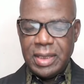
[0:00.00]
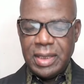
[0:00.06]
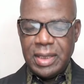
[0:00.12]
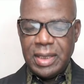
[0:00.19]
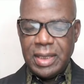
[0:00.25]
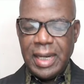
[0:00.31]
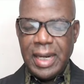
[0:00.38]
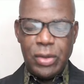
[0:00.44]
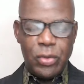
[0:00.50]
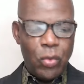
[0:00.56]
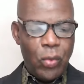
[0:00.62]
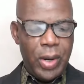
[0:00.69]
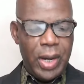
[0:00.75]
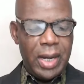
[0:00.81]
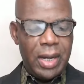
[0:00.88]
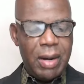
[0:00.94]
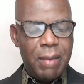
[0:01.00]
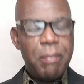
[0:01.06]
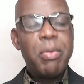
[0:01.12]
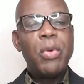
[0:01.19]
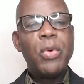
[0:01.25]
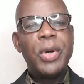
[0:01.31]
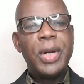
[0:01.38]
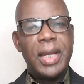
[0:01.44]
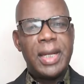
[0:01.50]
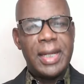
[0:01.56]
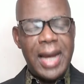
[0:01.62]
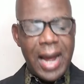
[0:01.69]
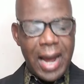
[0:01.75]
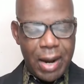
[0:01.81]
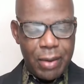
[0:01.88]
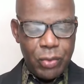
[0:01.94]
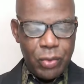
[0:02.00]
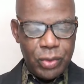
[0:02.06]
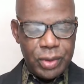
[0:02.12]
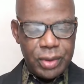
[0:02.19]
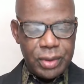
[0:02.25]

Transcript: It will put it out,